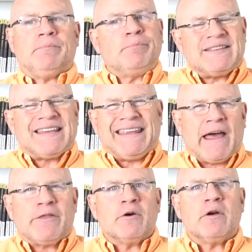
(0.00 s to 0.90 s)
put
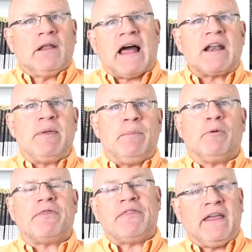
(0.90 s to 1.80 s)
together. A lot of
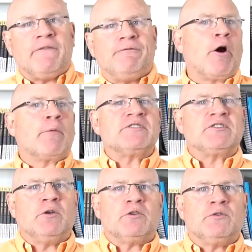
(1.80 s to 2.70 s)
people think
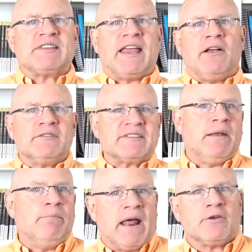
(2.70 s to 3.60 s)
pharmaceutical sales
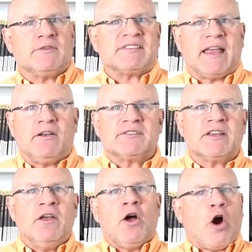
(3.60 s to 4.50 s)
and medical sales